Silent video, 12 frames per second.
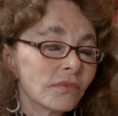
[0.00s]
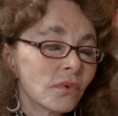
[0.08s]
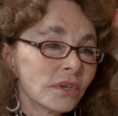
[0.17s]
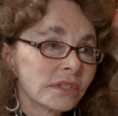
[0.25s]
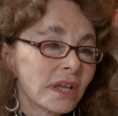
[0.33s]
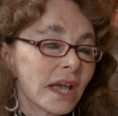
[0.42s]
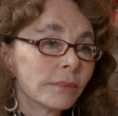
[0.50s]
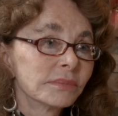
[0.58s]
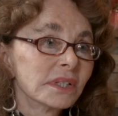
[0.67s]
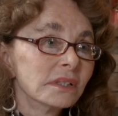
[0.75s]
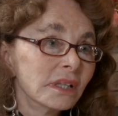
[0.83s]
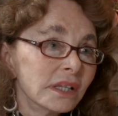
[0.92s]
Force
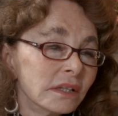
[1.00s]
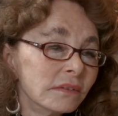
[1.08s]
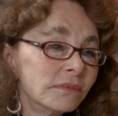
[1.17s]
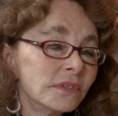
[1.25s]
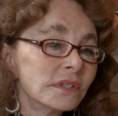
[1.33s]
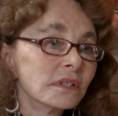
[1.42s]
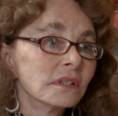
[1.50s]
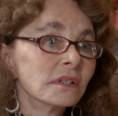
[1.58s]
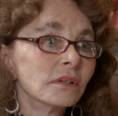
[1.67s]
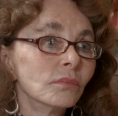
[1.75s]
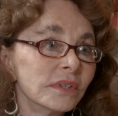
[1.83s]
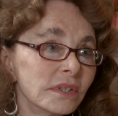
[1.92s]
captain lived
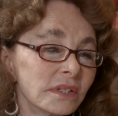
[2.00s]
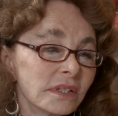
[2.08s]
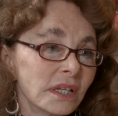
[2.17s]
with this